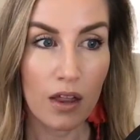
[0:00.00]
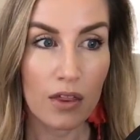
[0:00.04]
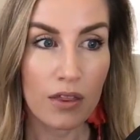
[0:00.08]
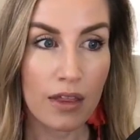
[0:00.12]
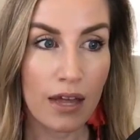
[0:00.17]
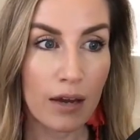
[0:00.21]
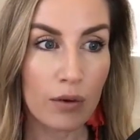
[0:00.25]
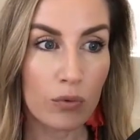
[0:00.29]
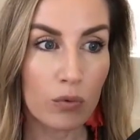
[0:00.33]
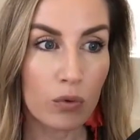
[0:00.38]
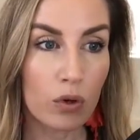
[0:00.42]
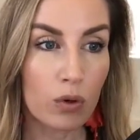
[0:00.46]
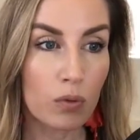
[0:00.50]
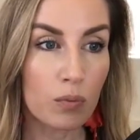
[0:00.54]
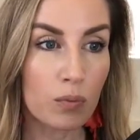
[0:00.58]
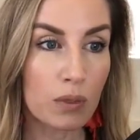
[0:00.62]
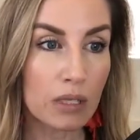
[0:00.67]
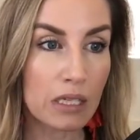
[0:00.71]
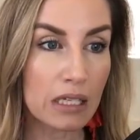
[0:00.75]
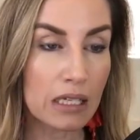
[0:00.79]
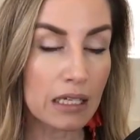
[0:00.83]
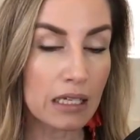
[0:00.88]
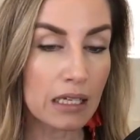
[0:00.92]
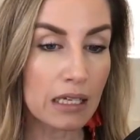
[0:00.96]
that will
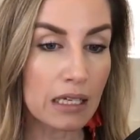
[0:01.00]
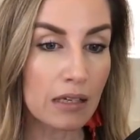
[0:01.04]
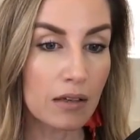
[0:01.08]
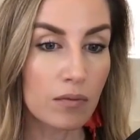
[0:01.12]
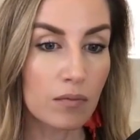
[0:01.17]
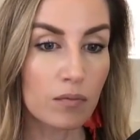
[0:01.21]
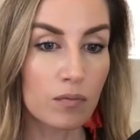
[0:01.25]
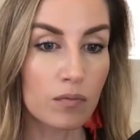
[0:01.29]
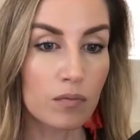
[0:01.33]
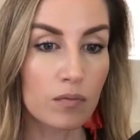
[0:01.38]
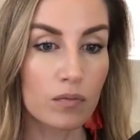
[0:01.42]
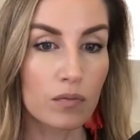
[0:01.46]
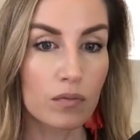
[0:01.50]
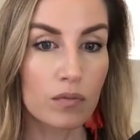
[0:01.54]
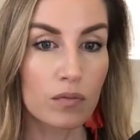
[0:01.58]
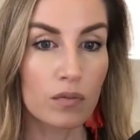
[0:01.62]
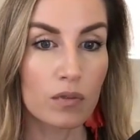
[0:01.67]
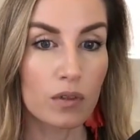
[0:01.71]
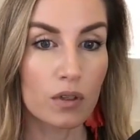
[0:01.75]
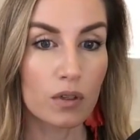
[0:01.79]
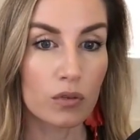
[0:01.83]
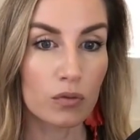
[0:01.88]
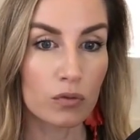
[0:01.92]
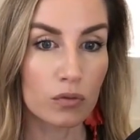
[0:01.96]
be
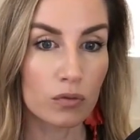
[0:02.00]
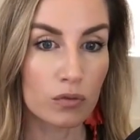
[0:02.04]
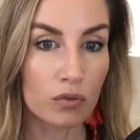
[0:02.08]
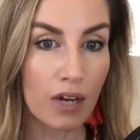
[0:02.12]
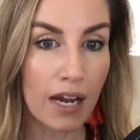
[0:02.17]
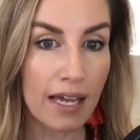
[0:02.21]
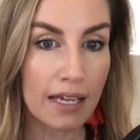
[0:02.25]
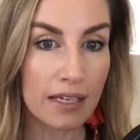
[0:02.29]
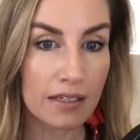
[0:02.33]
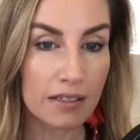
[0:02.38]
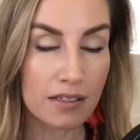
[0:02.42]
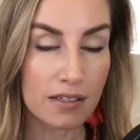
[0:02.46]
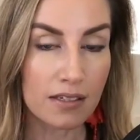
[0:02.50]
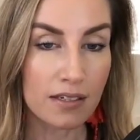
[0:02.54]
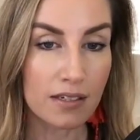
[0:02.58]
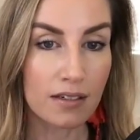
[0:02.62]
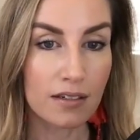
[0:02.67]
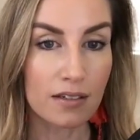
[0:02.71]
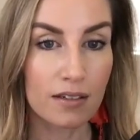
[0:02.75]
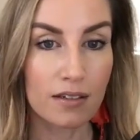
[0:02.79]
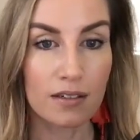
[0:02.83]
rent,